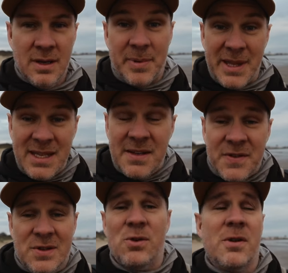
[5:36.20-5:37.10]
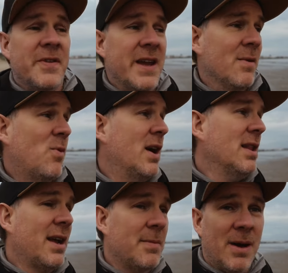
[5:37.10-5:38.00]
But this is photography, and what I
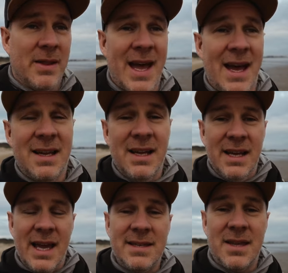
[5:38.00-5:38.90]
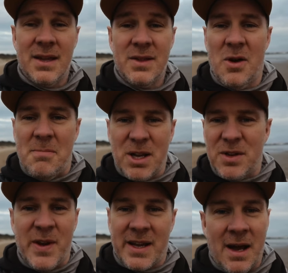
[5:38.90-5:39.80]
like about that is that not much
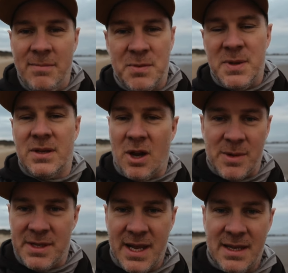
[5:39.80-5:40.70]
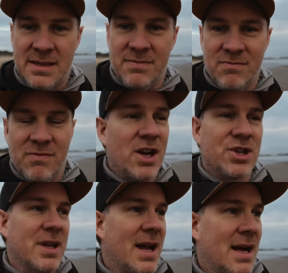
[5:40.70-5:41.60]
of it comes with common sense and
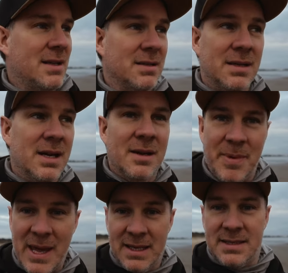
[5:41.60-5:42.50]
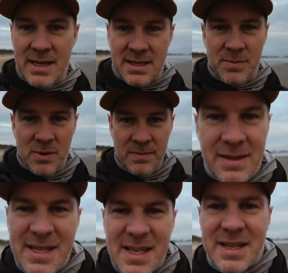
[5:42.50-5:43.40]
rationale and being sensible.
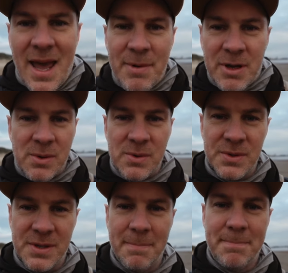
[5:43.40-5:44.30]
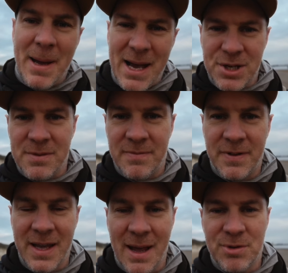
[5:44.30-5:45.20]
This is chemicals, the passion
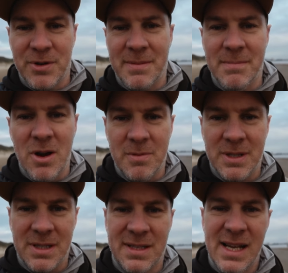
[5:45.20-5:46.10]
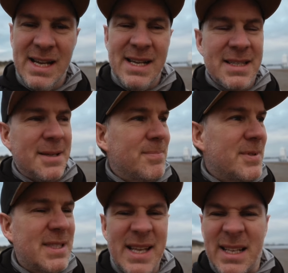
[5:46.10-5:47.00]
for capturing moments, the
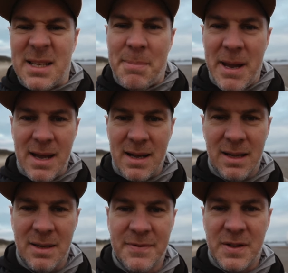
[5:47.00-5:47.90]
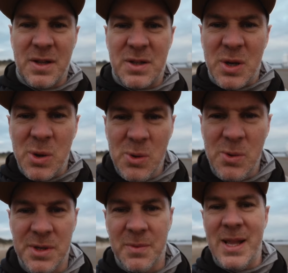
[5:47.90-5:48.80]
sex appeal of the
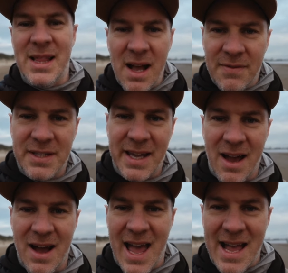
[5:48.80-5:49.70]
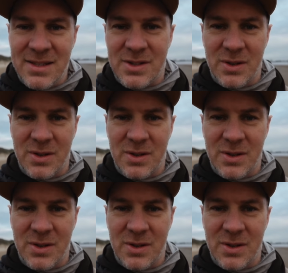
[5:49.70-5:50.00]
tools that we love to get our hands